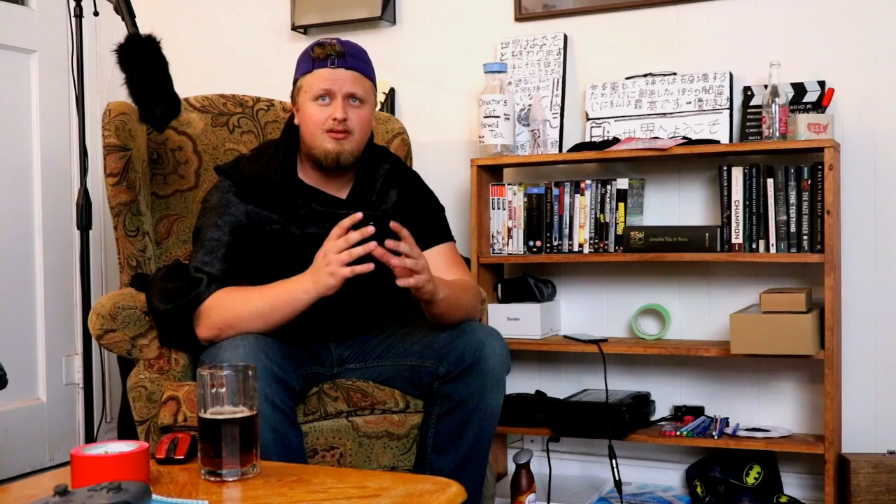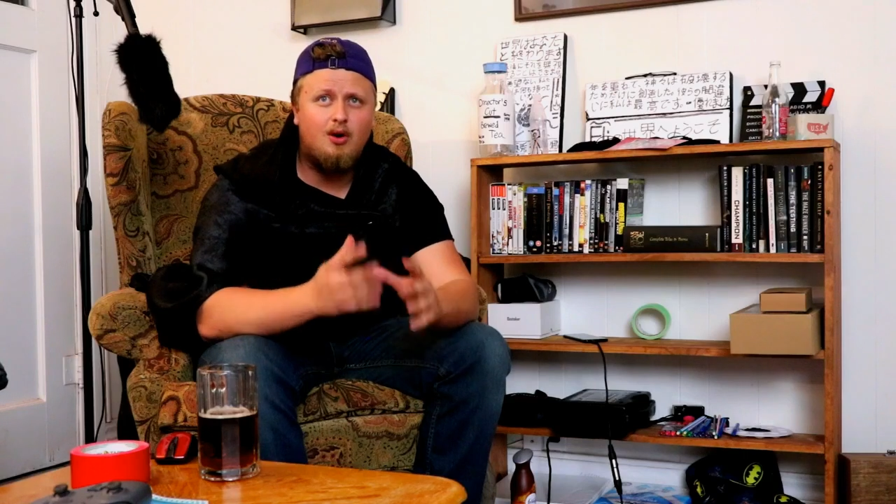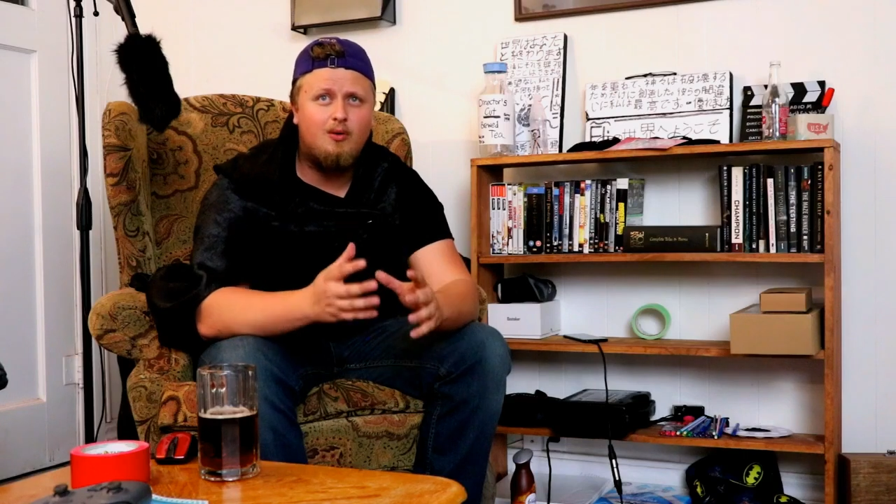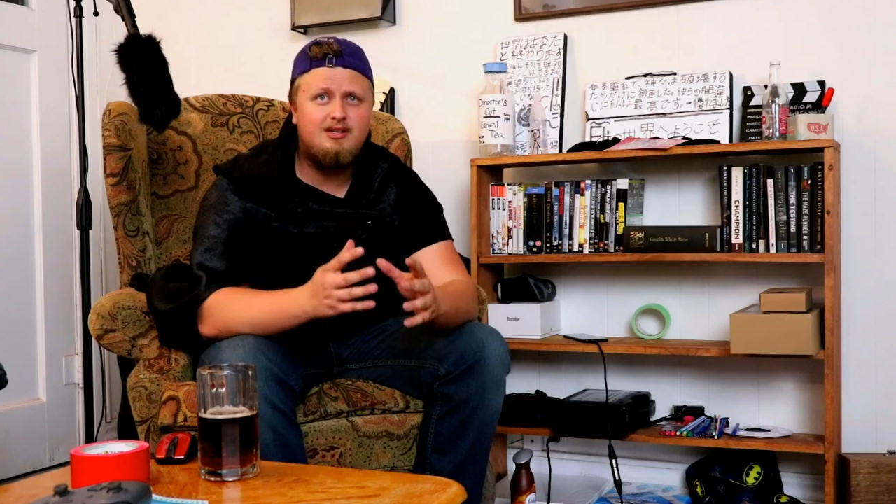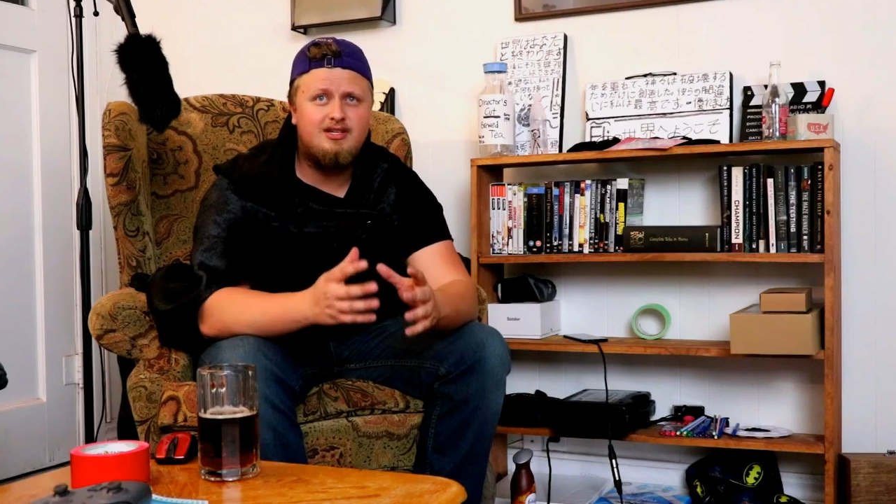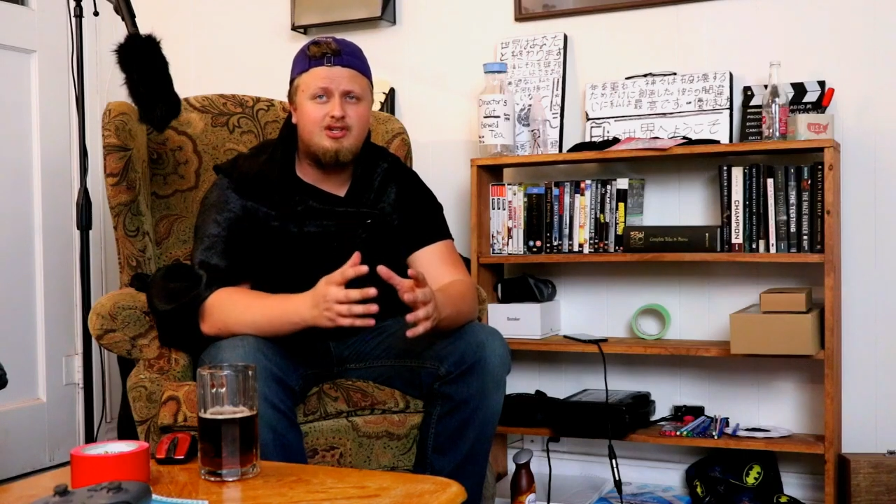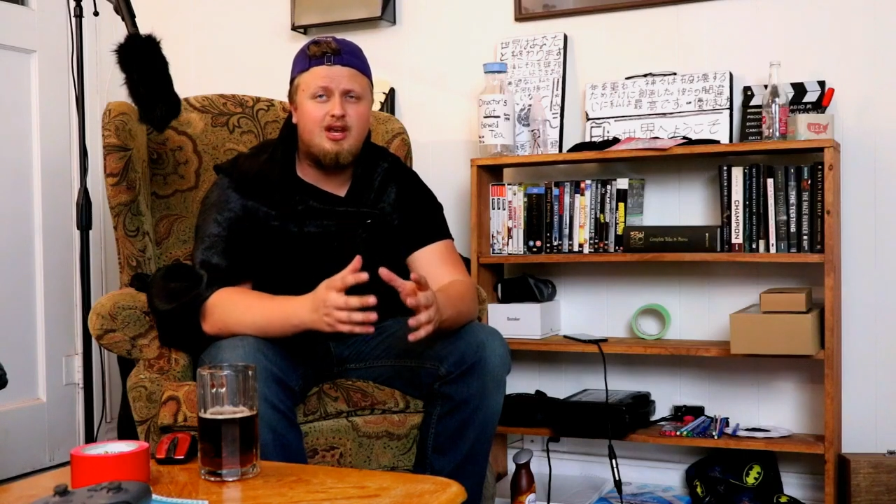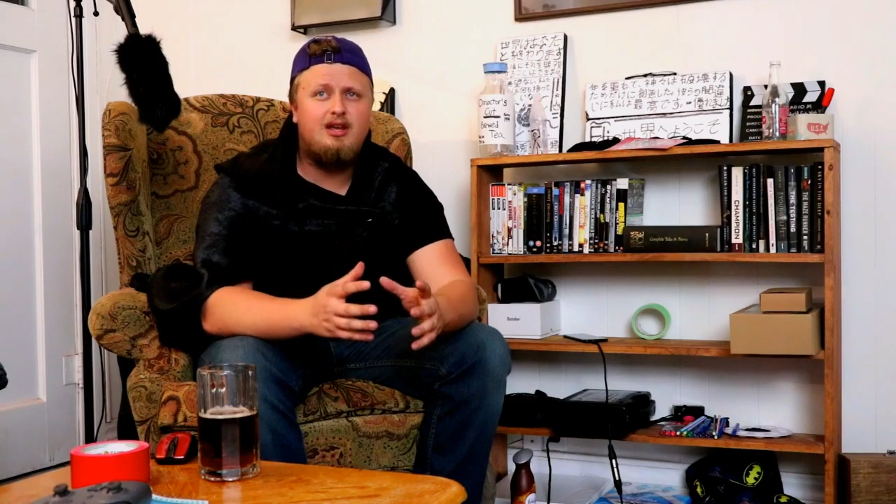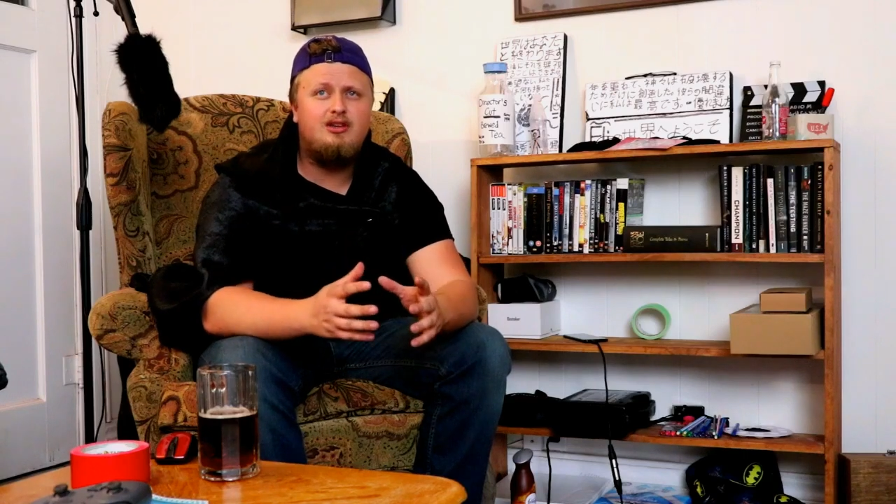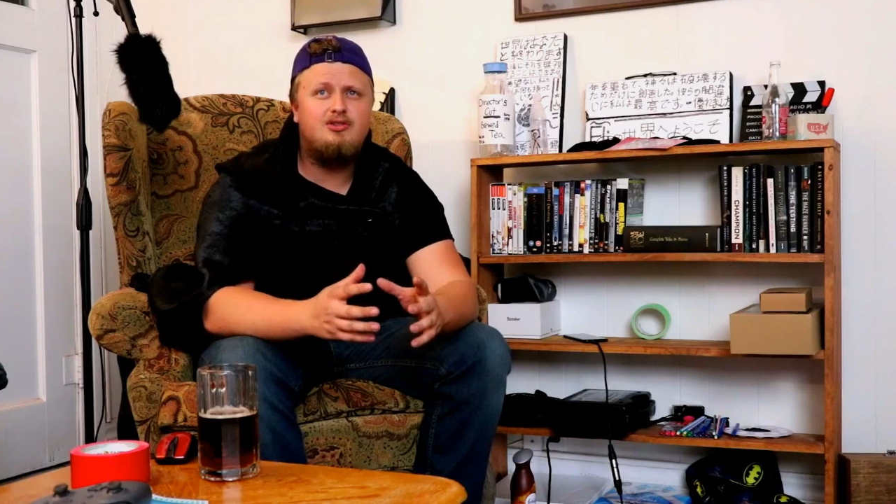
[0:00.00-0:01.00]
going to
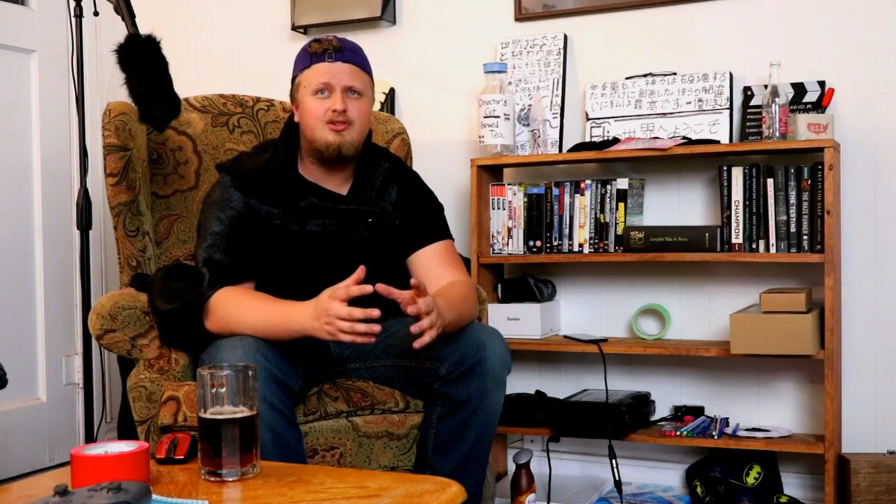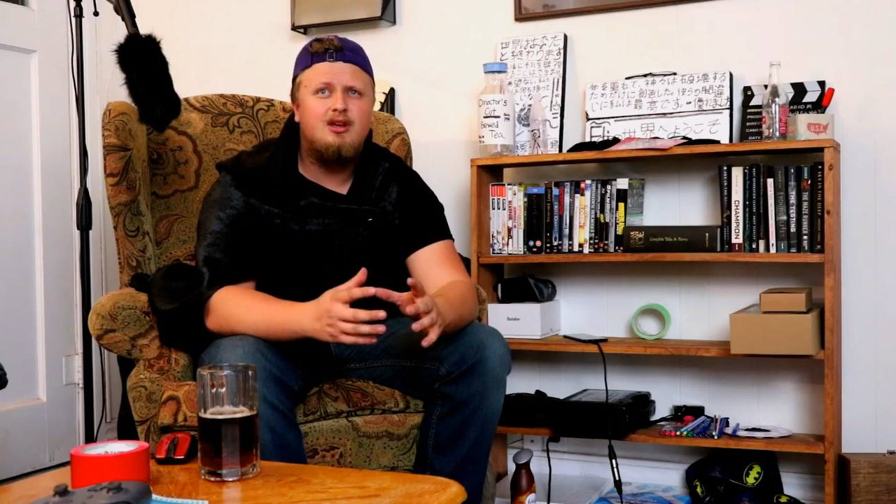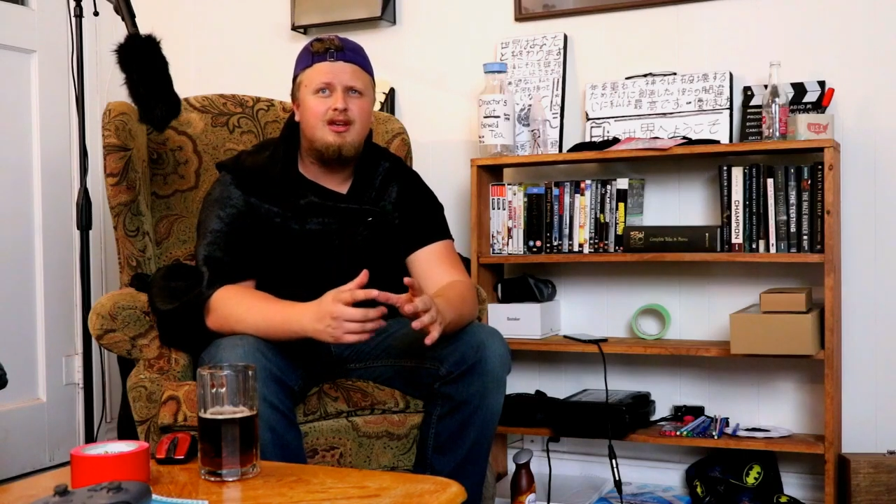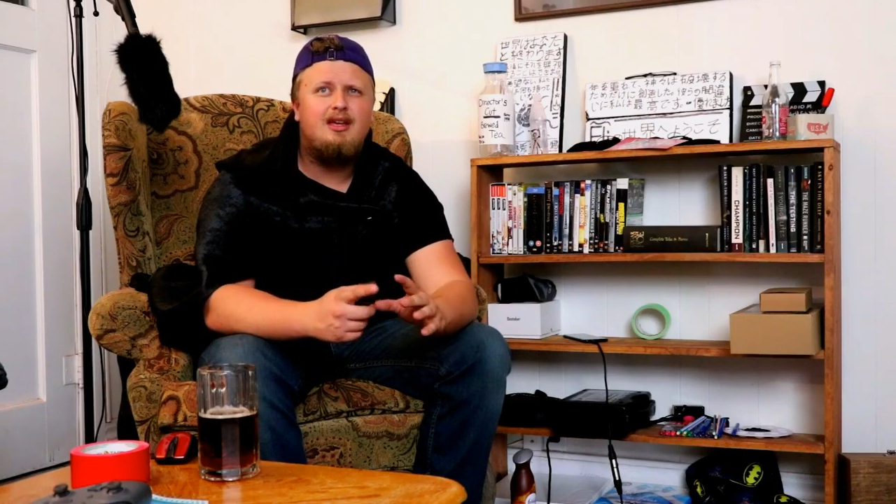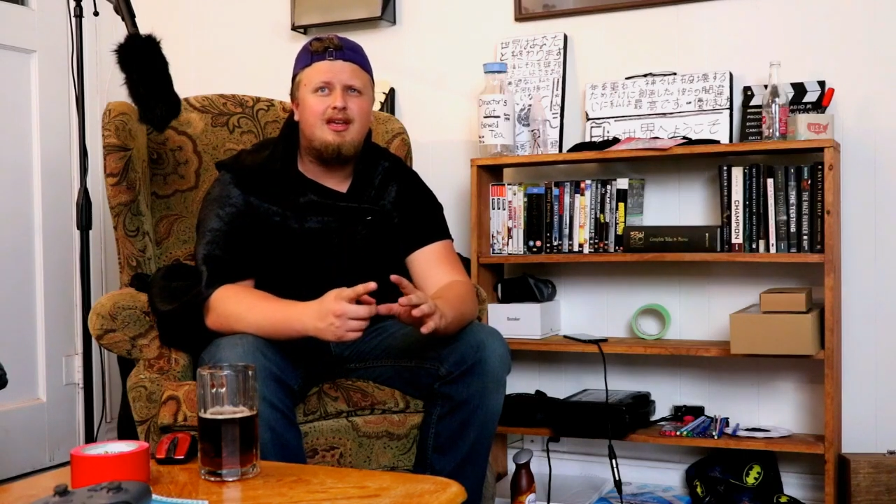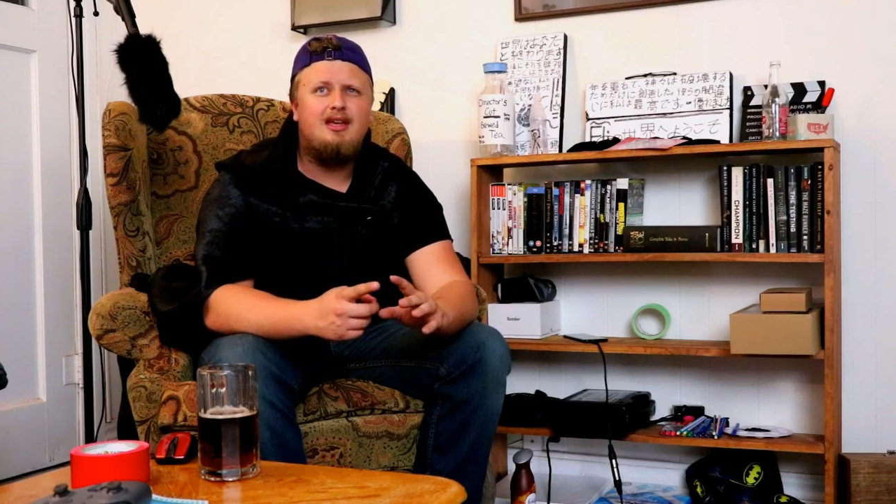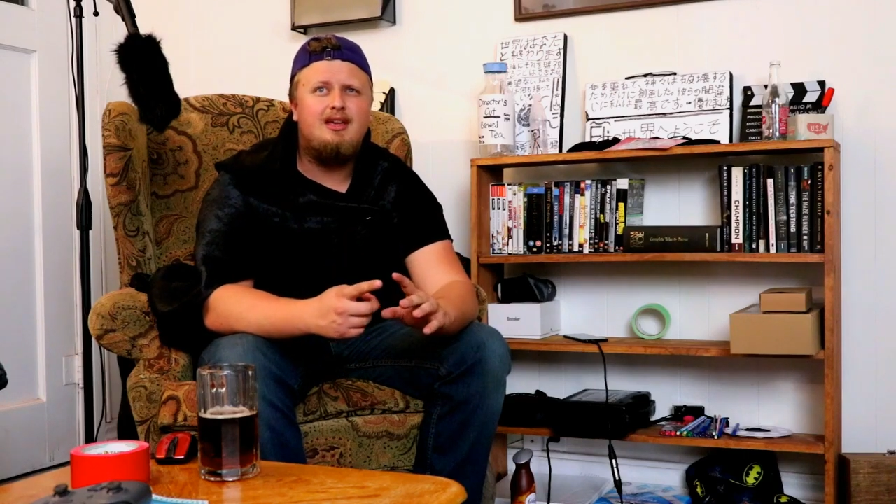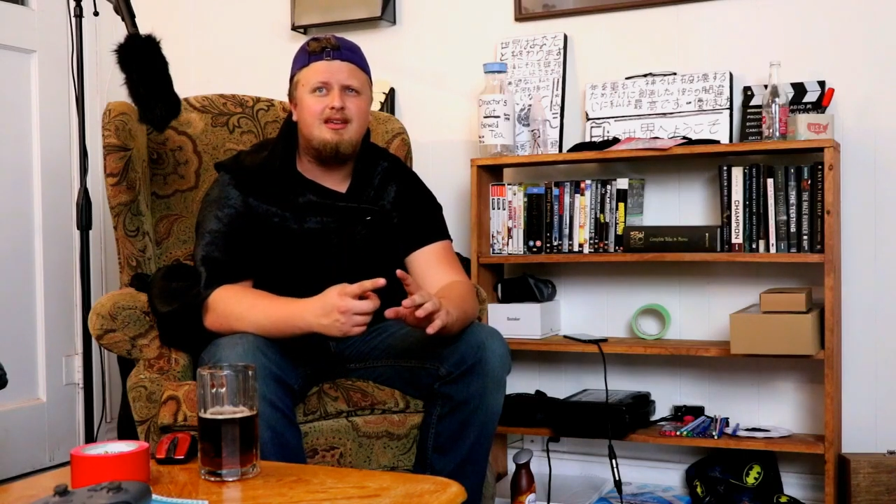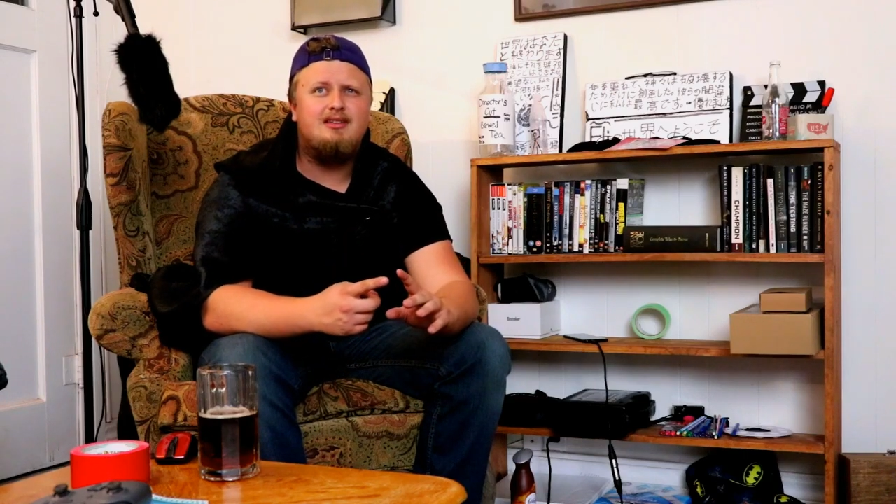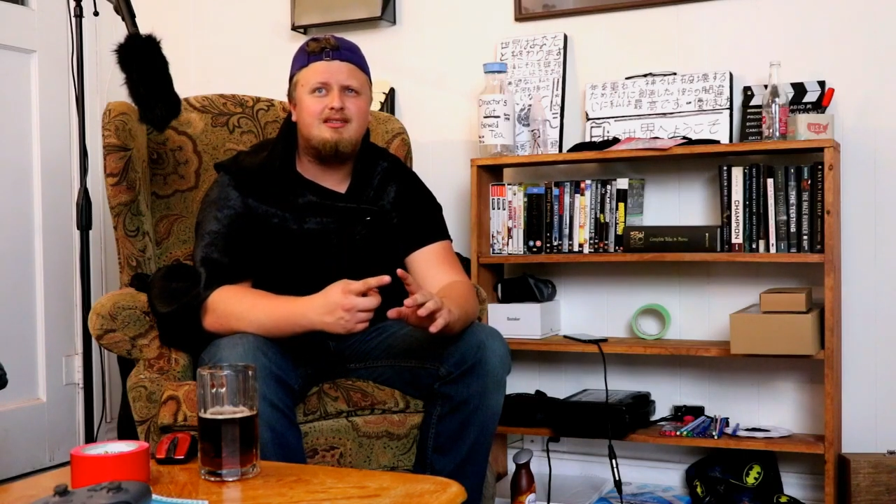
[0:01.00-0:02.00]
change
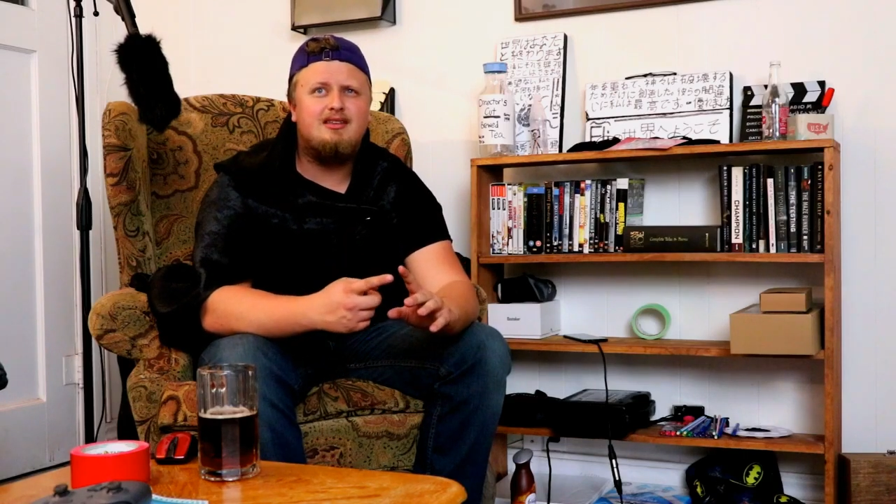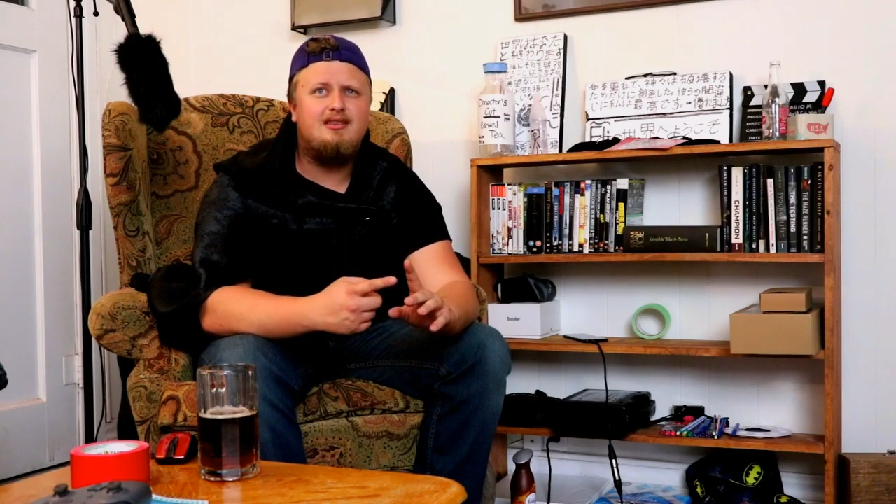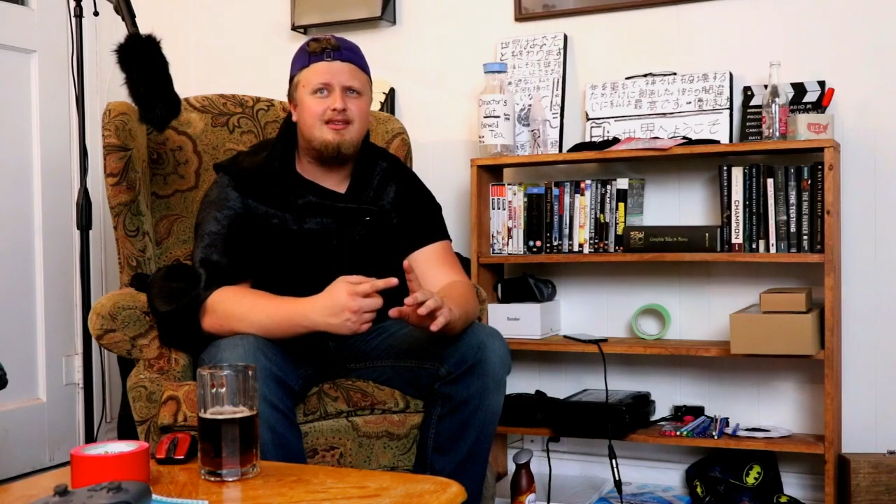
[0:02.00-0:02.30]
is